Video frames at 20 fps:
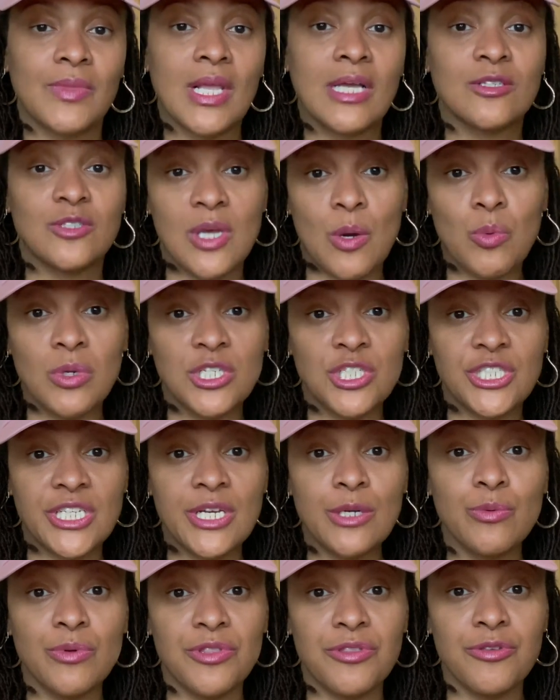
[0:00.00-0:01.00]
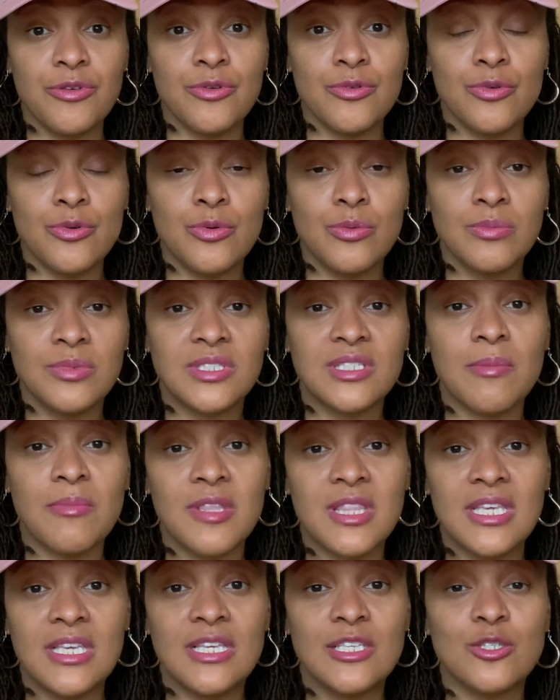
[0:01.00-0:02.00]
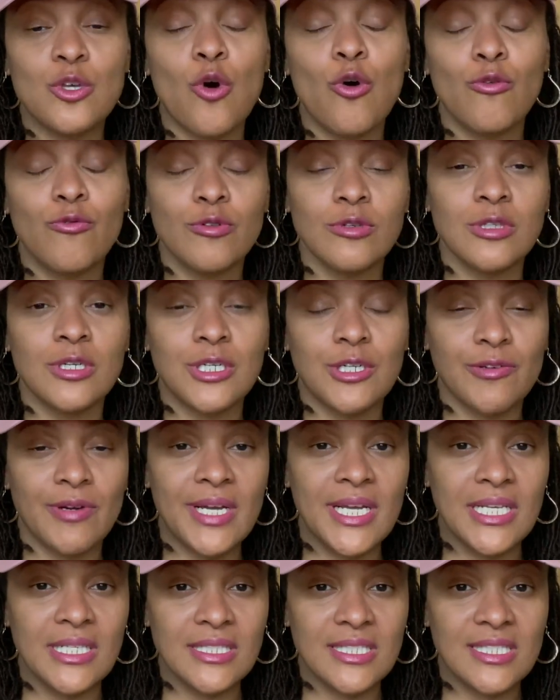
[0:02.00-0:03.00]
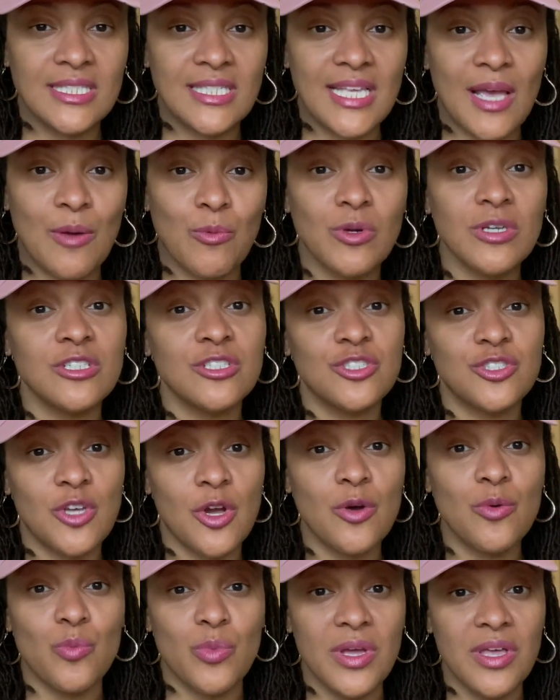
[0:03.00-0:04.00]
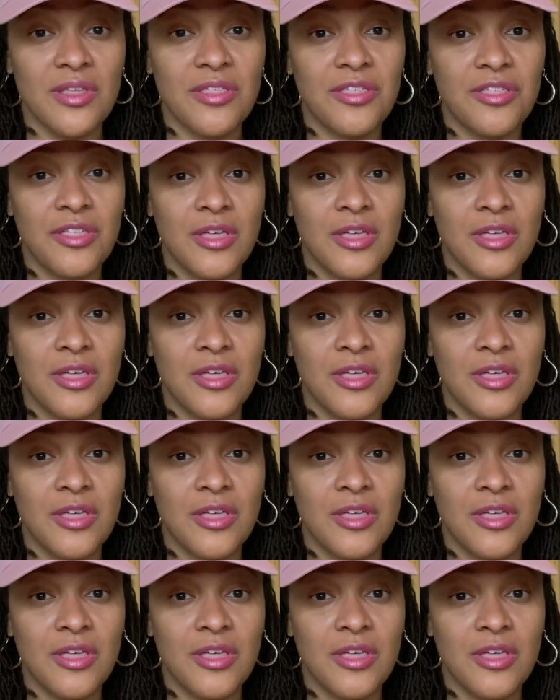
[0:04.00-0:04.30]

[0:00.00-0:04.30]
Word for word: So I wanna share with you some of these overlooked grains. And we're gonna start with